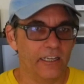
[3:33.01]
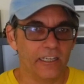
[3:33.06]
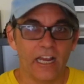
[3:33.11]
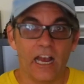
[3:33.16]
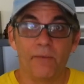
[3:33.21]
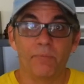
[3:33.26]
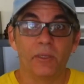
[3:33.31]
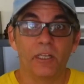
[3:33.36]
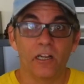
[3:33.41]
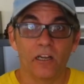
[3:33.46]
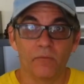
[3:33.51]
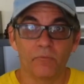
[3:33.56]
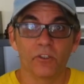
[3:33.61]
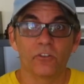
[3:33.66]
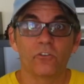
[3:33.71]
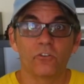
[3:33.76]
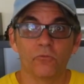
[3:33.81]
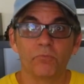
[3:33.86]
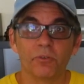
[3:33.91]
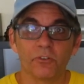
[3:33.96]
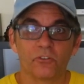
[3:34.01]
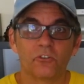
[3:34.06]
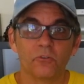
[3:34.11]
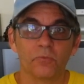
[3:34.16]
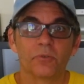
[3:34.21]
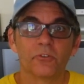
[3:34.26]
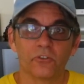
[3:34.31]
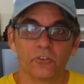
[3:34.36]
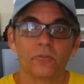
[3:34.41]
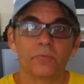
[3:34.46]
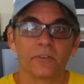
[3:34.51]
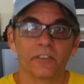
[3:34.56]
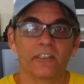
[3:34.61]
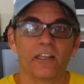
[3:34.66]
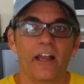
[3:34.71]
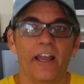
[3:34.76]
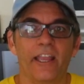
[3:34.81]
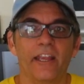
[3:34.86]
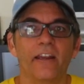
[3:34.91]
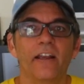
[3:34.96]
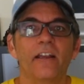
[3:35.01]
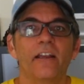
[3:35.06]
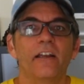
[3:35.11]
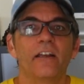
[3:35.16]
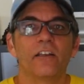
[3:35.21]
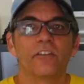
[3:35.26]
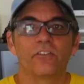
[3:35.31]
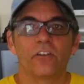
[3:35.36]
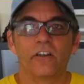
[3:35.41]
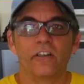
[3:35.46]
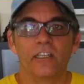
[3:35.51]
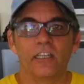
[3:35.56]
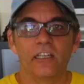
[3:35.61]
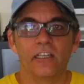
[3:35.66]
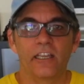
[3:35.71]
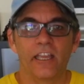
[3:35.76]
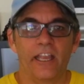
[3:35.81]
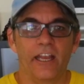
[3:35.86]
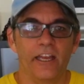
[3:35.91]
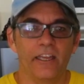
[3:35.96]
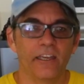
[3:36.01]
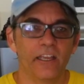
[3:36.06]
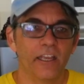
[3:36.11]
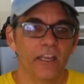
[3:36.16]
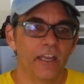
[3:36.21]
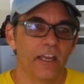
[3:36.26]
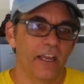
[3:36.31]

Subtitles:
and not become a super tight sardine can.